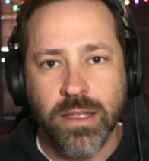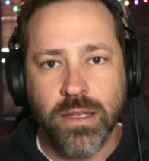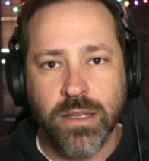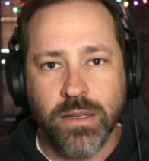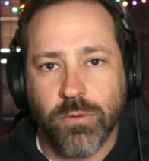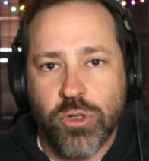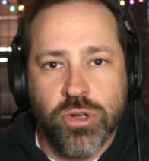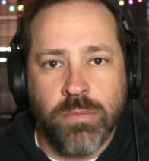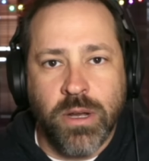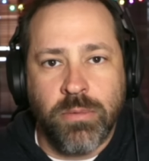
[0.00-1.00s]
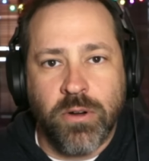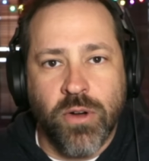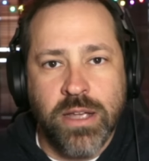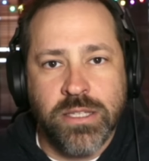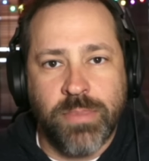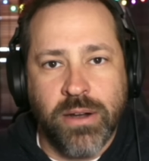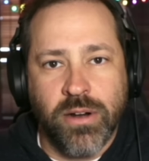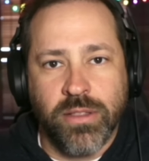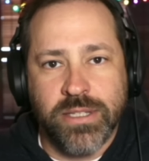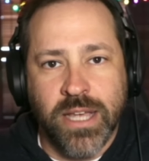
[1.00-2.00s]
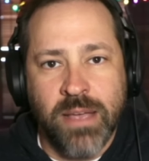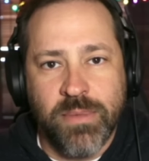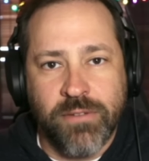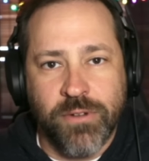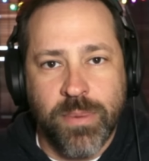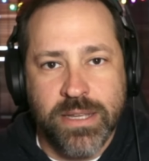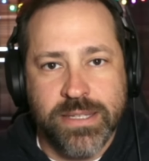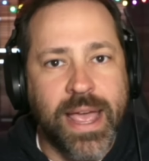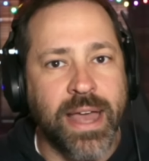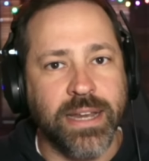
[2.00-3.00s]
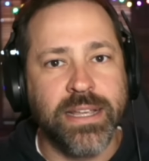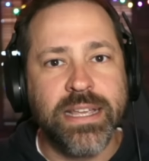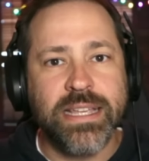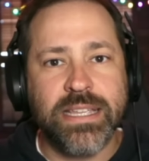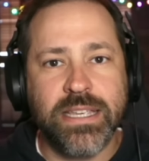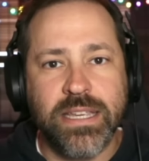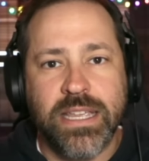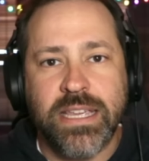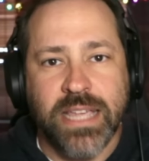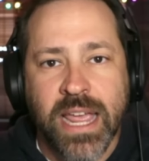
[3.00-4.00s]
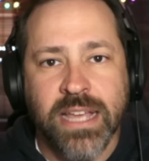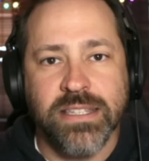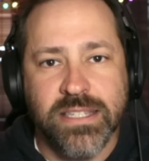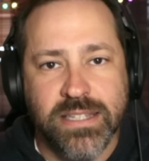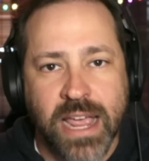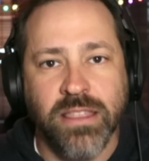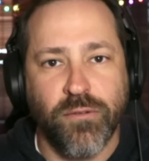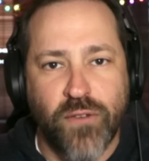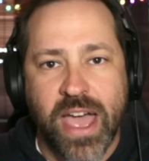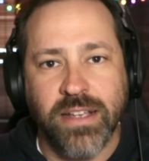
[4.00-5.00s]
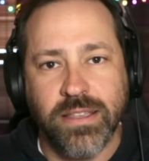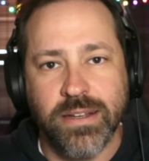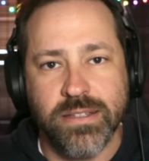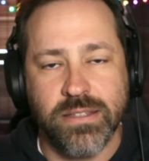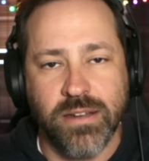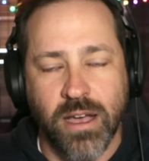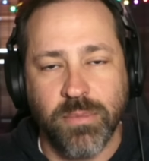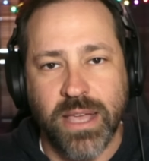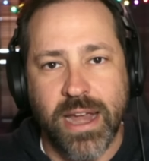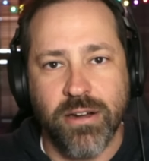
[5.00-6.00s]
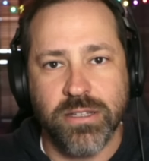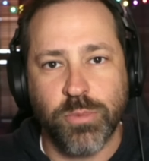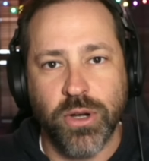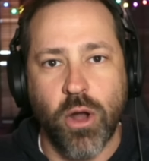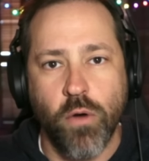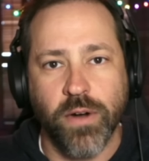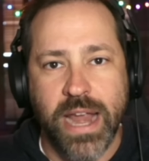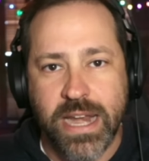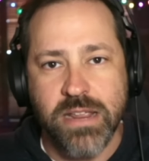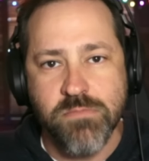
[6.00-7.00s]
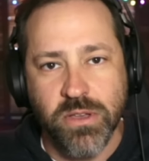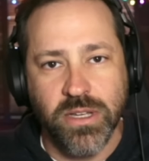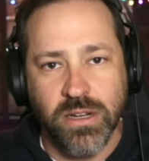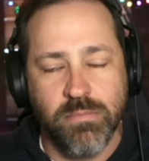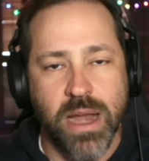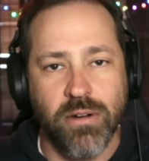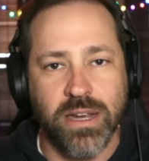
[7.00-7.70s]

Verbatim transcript: Well, Trump cries about it all the time and everybody's had it he he can't stand the fact that his Kamala Harris put it over 80 million Americans